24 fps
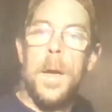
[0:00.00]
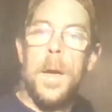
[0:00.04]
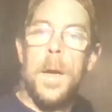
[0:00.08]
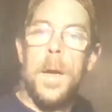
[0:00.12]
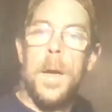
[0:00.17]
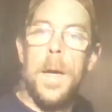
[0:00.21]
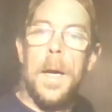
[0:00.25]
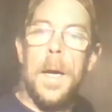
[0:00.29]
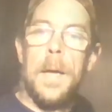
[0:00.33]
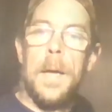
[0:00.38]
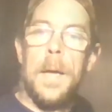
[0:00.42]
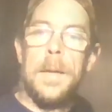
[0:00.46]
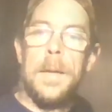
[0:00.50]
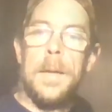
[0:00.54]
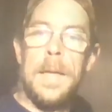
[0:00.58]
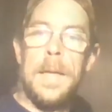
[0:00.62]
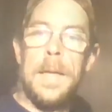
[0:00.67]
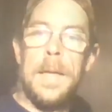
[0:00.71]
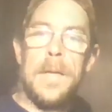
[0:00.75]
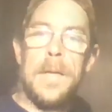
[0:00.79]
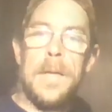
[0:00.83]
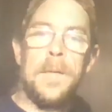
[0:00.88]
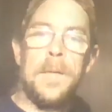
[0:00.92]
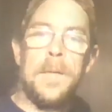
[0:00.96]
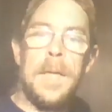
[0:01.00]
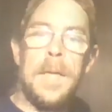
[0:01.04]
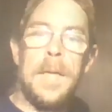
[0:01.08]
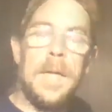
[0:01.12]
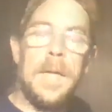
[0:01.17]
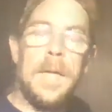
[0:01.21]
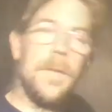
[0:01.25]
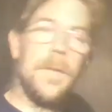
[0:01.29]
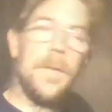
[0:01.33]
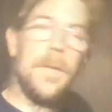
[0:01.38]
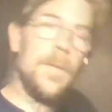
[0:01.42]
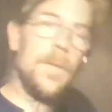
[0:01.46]
The next thing
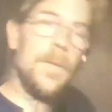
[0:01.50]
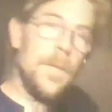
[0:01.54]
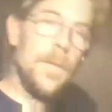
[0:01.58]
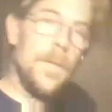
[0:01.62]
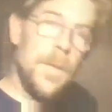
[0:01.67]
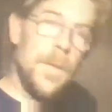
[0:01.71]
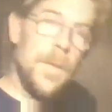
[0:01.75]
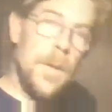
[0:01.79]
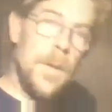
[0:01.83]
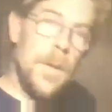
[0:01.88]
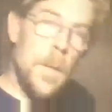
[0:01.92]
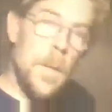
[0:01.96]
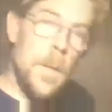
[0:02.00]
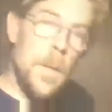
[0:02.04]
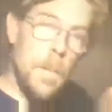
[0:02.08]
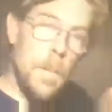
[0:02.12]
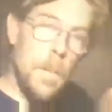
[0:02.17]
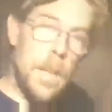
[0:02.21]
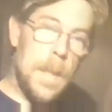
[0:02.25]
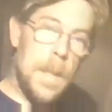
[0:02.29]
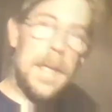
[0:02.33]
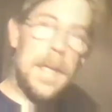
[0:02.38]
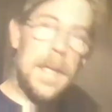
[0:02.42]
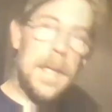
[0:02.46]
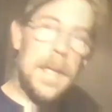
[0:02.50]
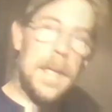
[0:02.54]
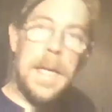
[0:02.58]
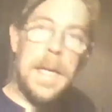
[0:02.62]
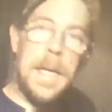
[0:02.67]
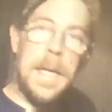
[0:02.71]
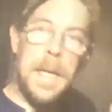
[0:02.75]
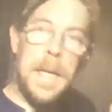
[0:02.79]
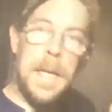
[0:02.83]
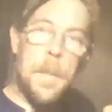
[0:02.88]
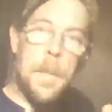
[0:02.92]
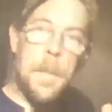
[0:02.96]
is Monday night.